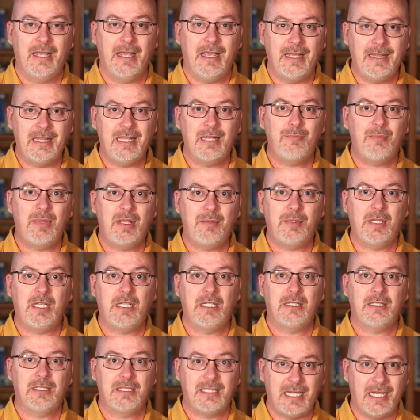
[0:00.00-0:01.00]
And then
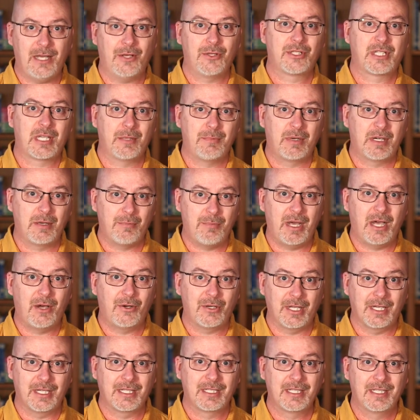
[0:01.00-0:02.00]
maybe tell someone
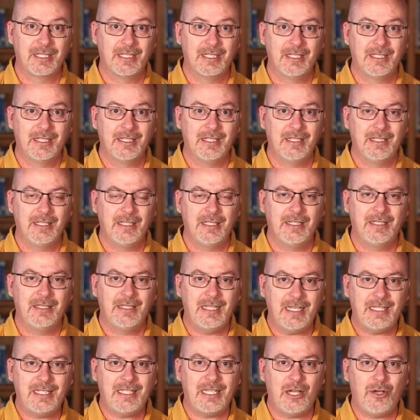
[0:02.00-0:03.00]
about it.
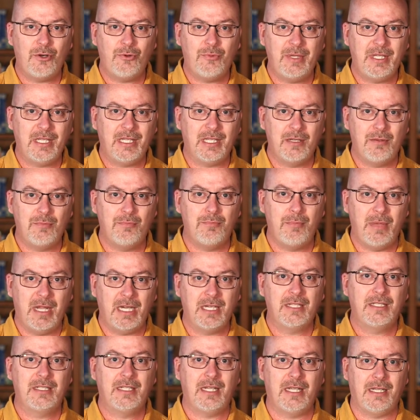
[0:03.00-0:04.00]
That's how we can
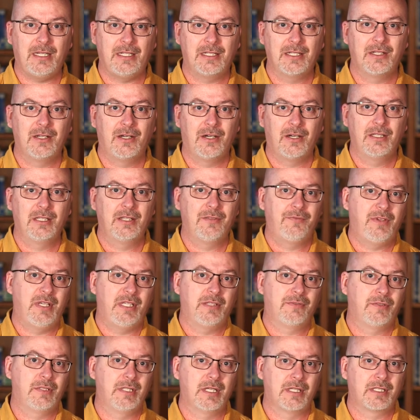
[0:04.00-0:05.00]
meditate on the
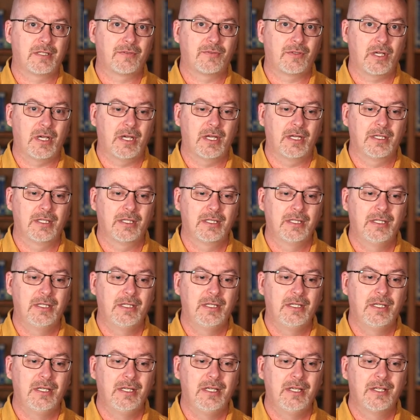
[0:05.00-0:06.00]
faithfulness of God.
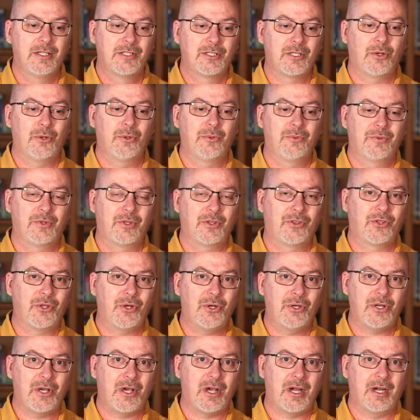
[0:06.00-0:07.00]
So, the
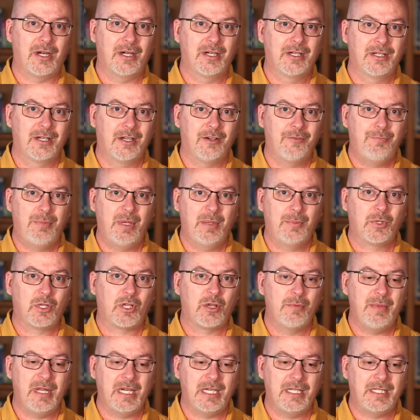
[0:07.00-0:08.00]
third R of
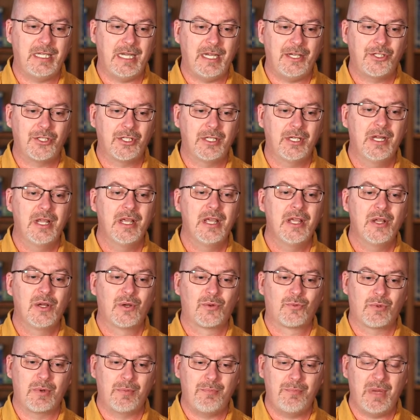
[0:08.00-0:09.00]
biblical meditation
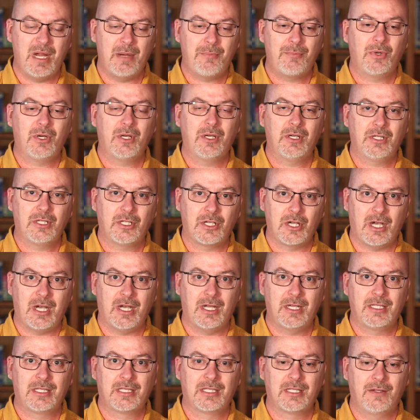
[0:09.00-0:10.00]
remember
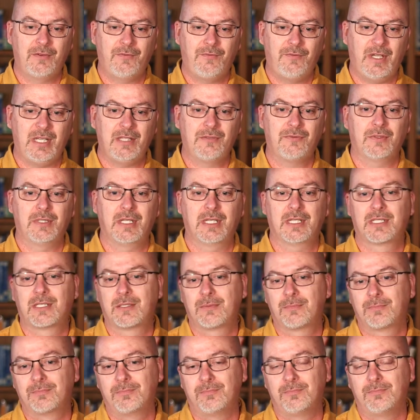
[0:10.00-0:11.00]
God's faithfulness.